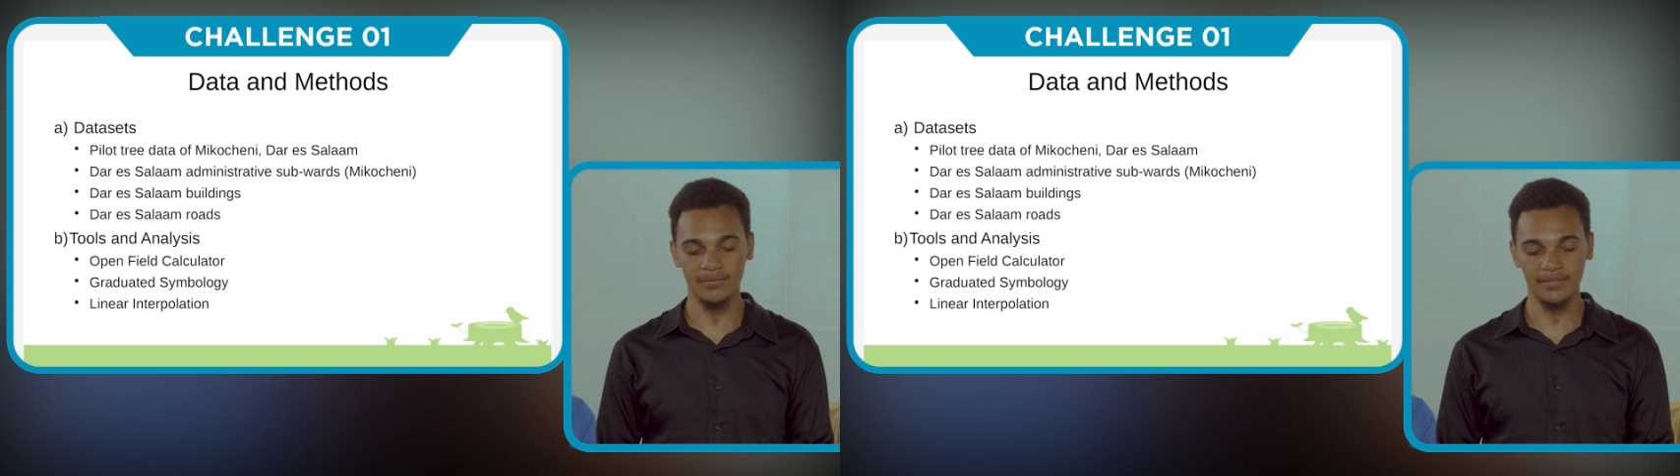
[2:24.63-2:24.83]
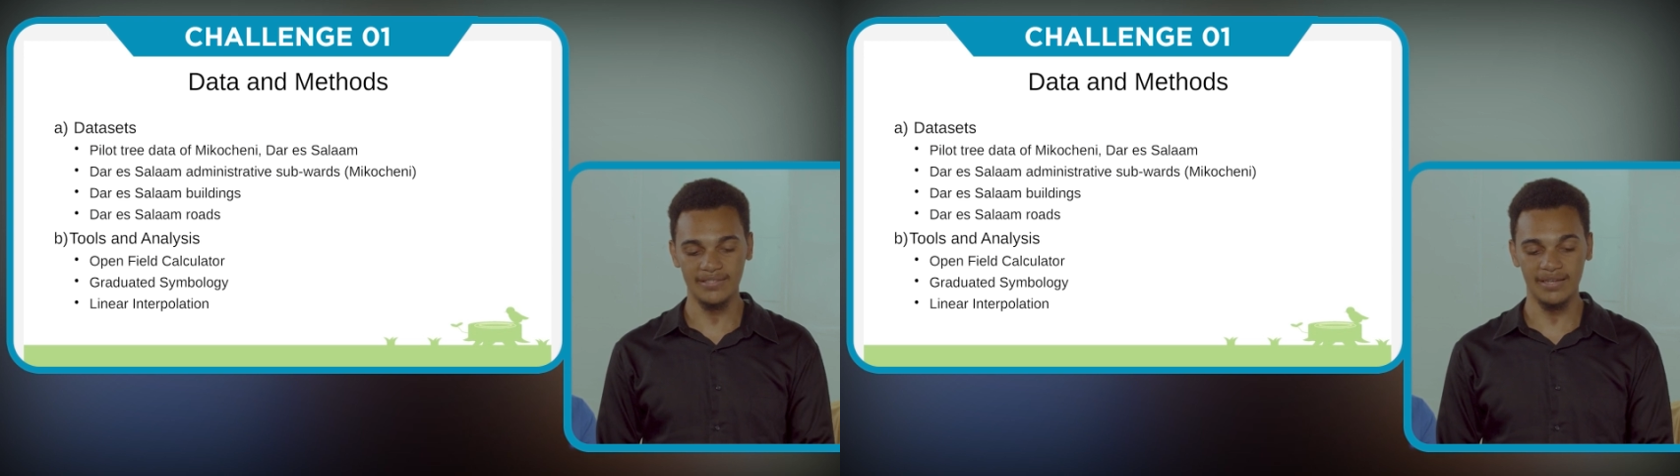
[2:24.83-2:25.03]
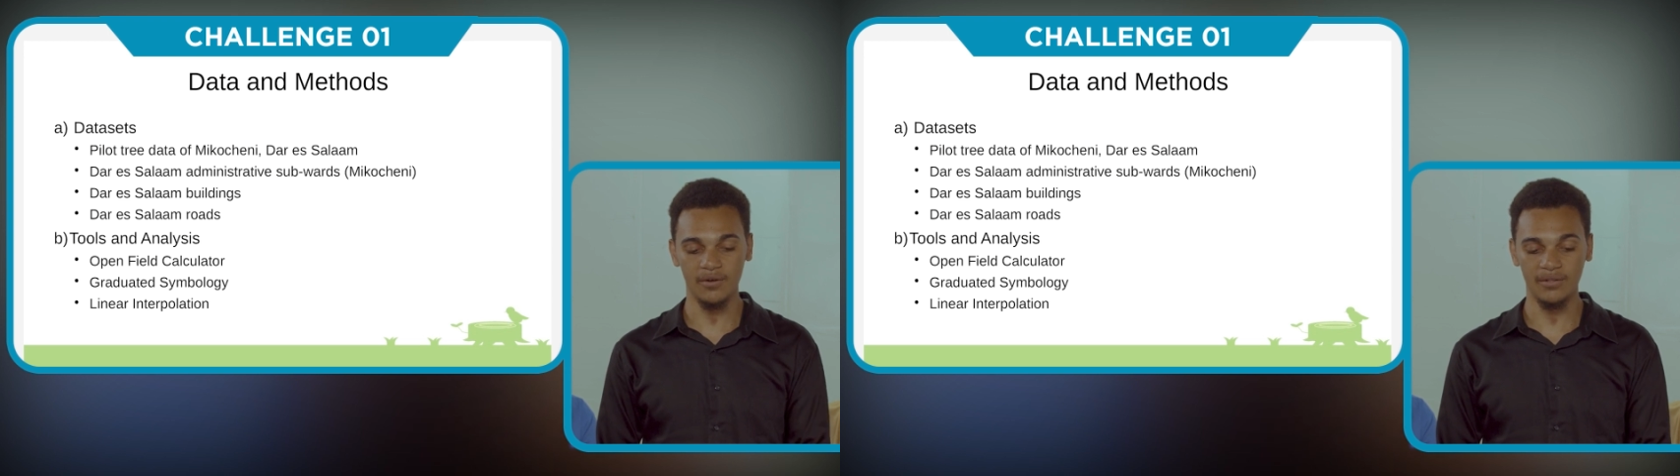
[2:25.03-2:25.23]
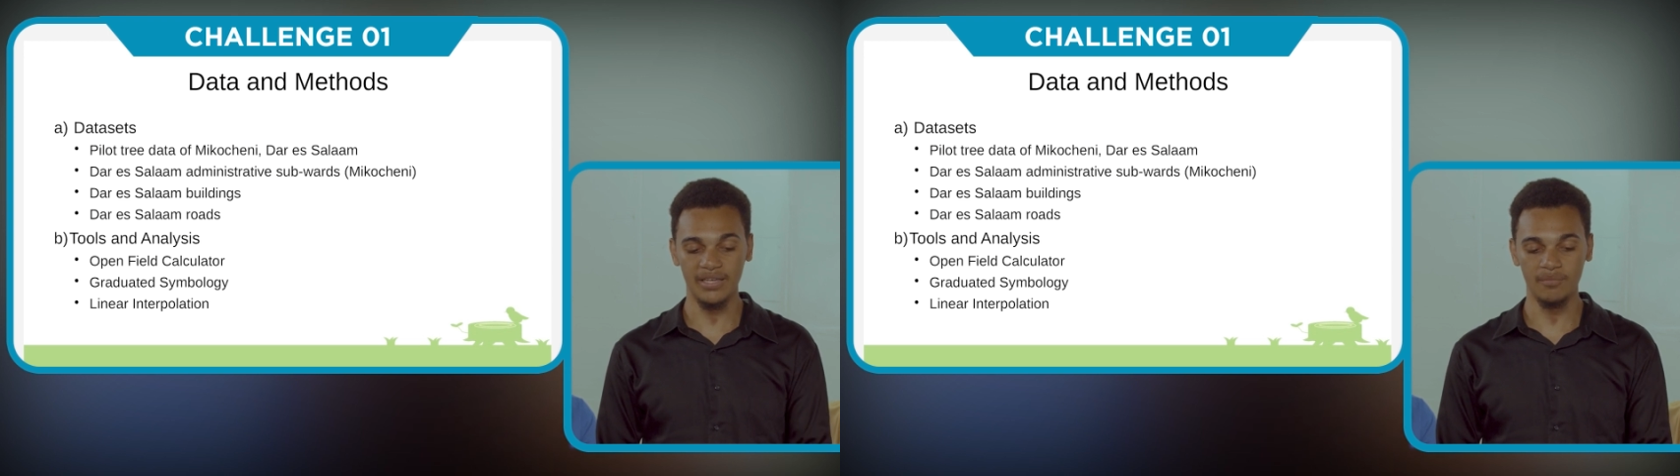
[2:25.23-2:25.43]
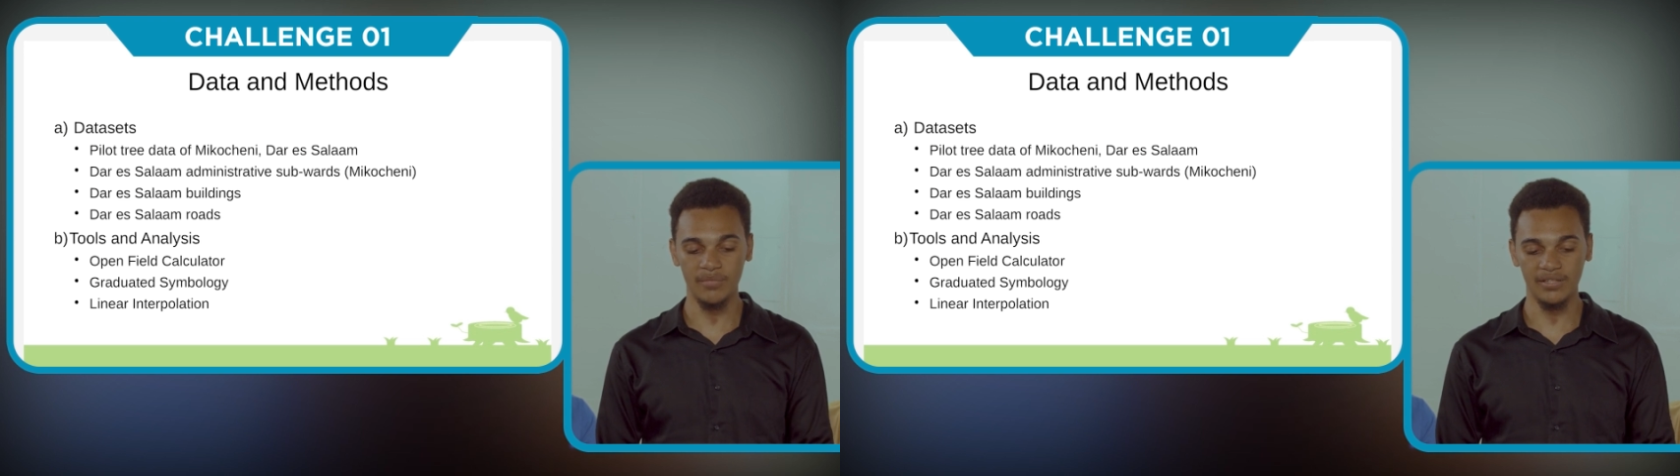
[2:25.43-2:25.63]
These are all
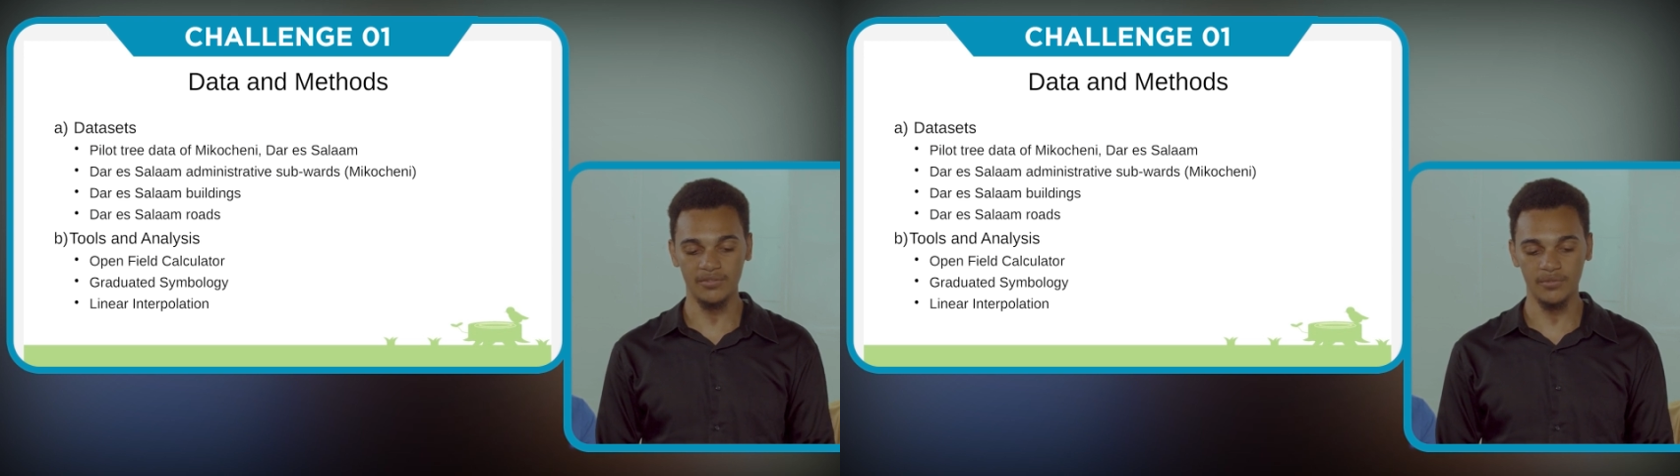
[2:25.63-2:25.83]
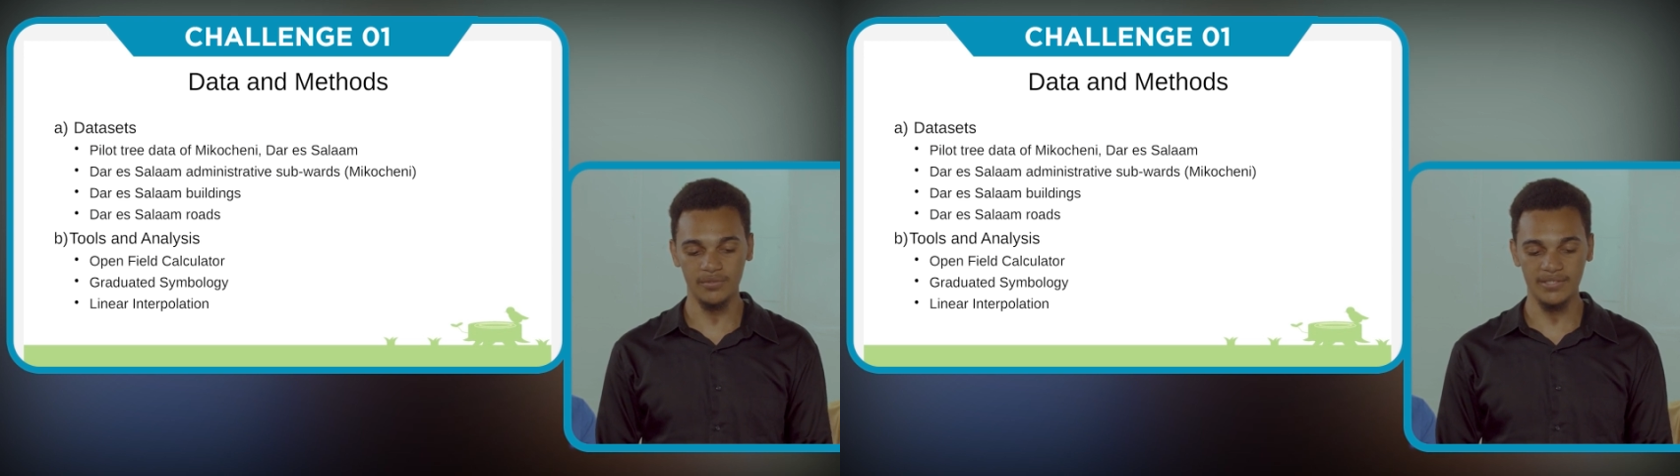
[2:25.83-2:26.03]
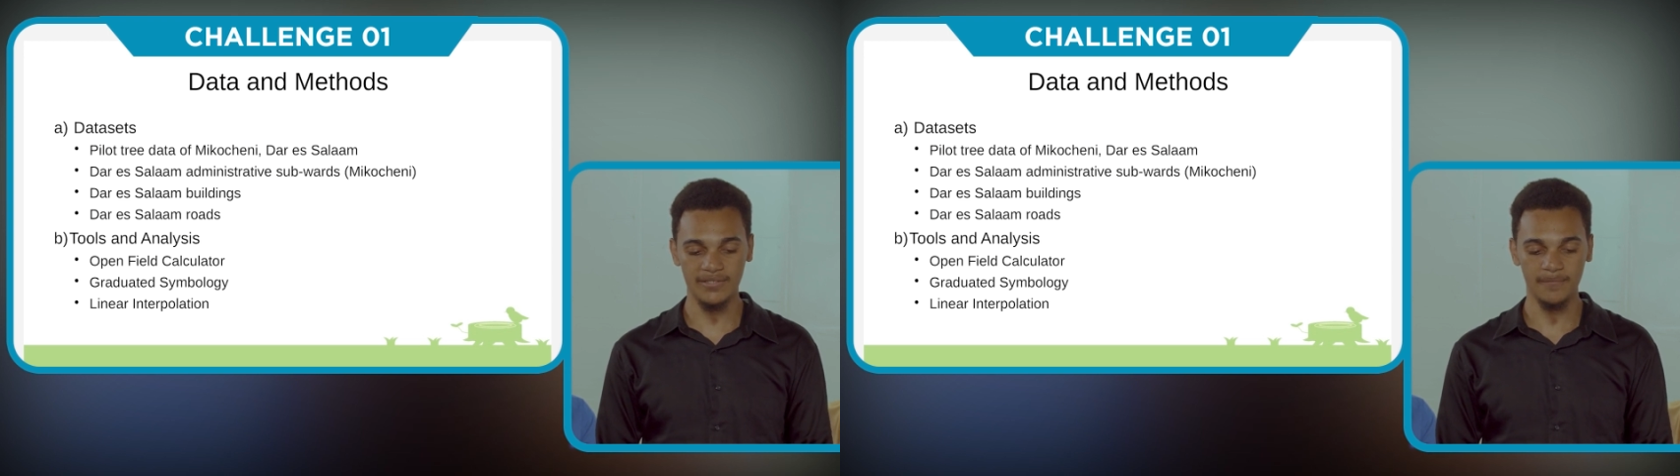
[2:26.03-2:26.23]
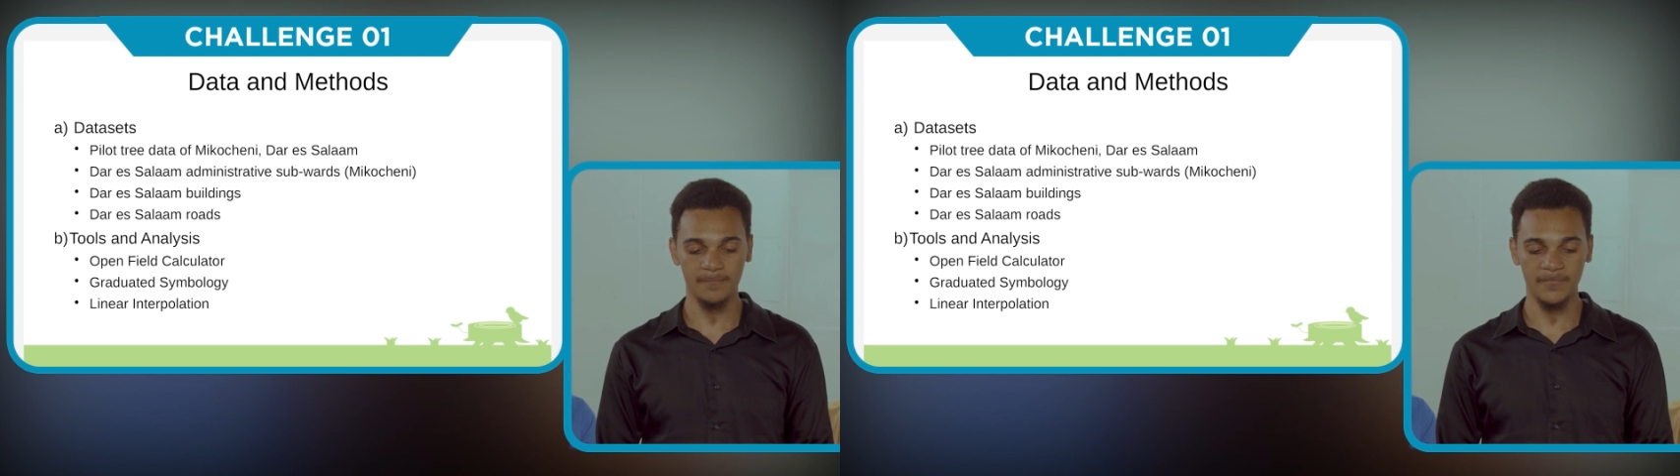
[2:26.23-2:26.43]
inbuilt tools.